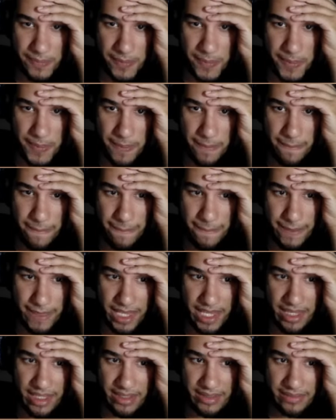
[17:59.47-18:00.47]

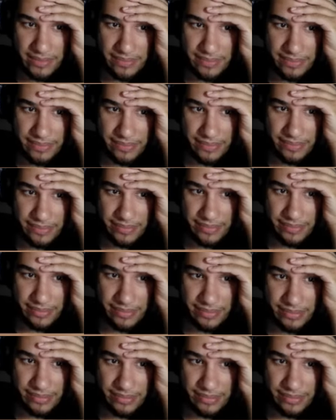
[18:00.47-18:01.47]

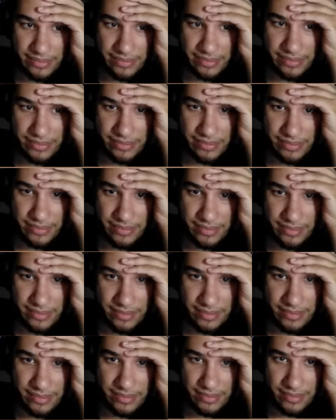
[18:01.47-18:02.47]

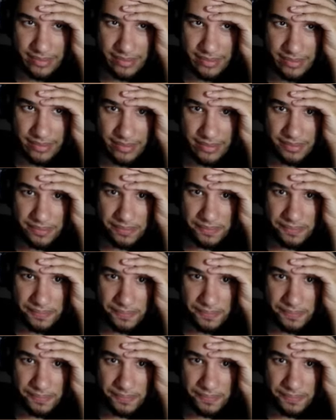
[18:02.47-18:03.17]
No one is speaking in this clip.